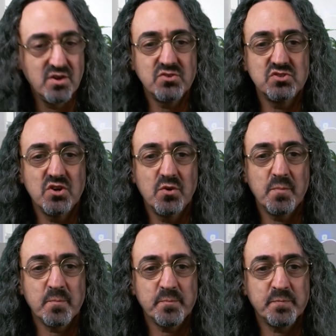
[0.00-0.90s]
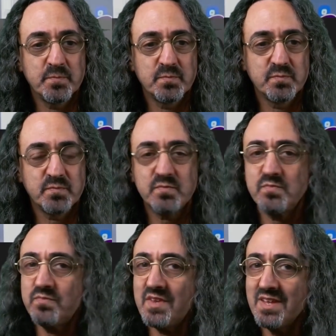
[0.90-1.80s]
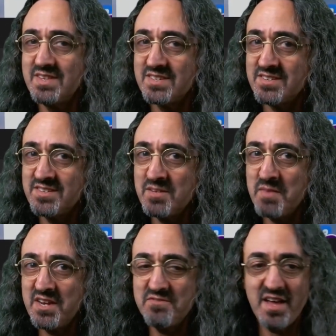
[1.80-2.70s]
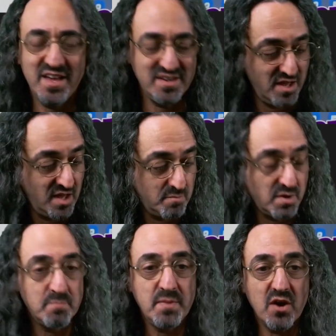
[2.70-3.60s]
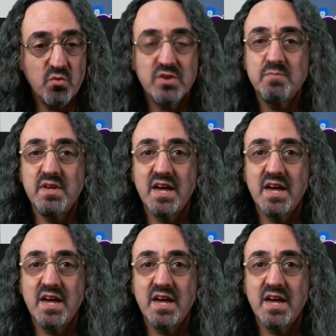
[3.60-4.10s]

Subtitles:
So this isn't the main event, but bear with me